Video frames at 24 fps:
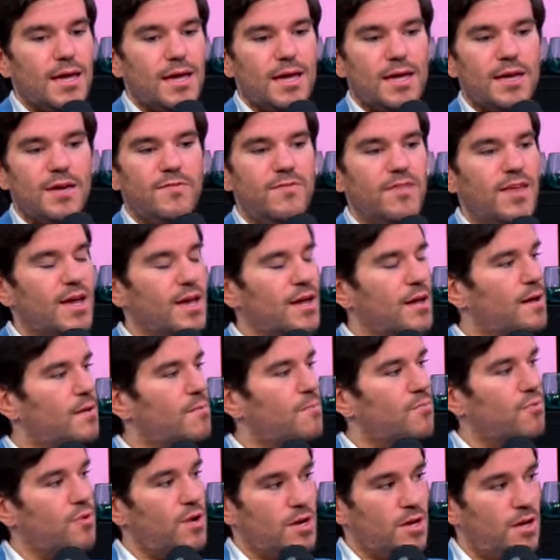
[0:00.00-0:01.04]
if like
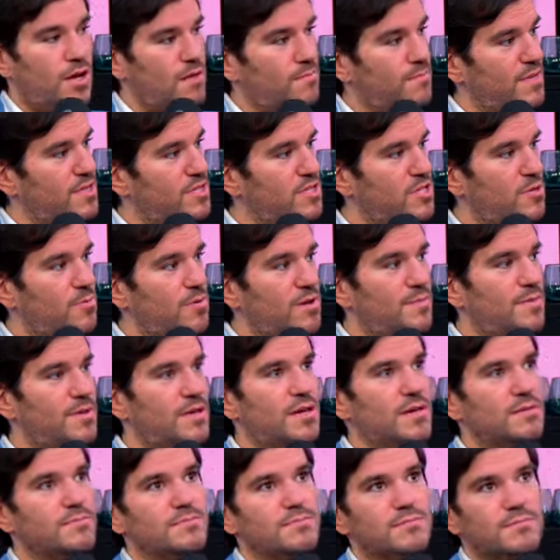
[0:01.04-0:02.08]
Brynn called me stupid, I'd be
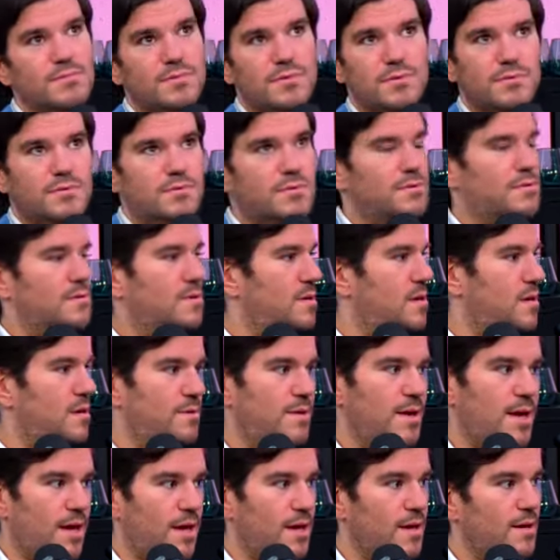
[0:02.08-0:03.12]
like,
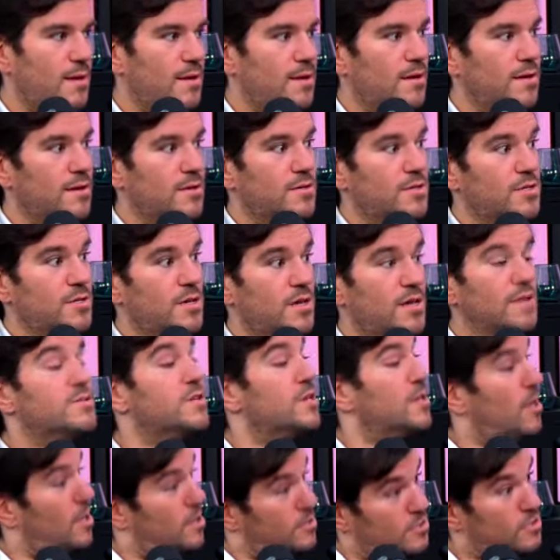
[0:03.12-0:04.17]
okay. If
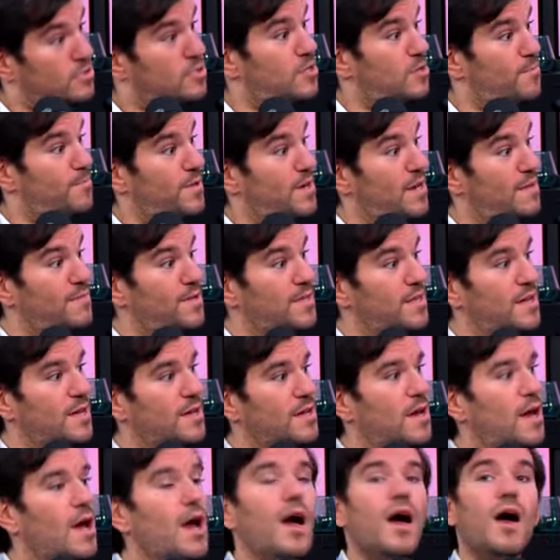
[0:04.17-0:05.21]
she called you stupid, I'd be
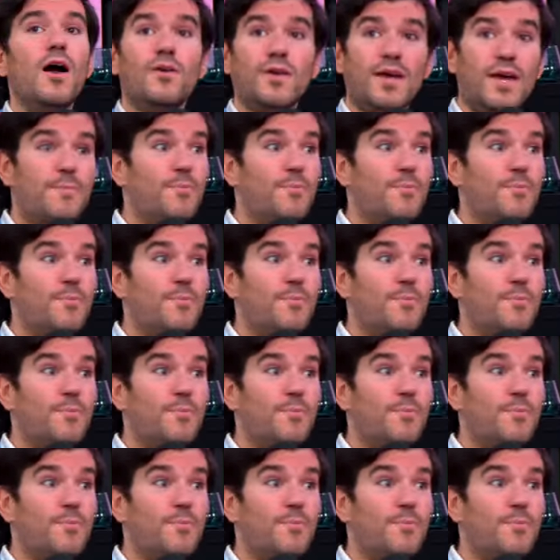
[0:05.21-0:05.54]
like, okay,